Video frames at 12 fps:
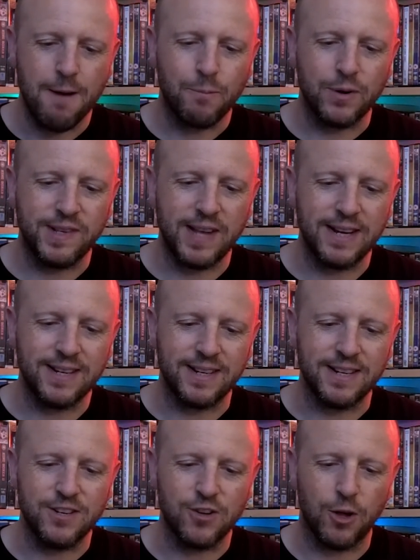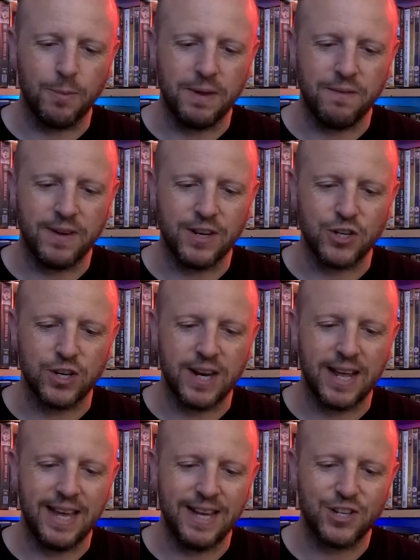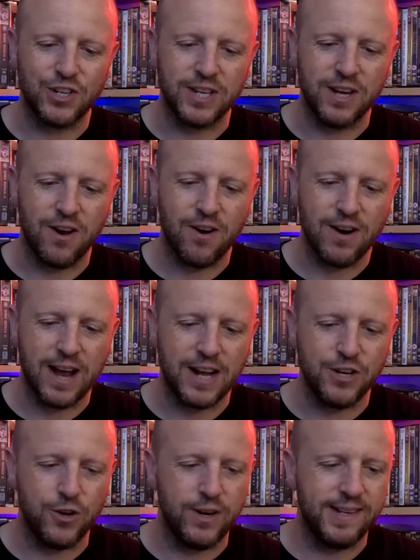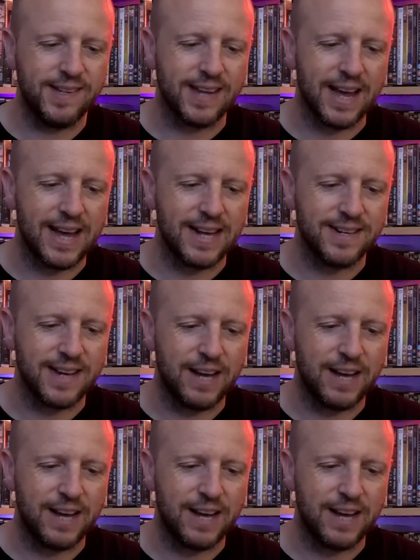presented in Dolby Vision HDR and newly scanned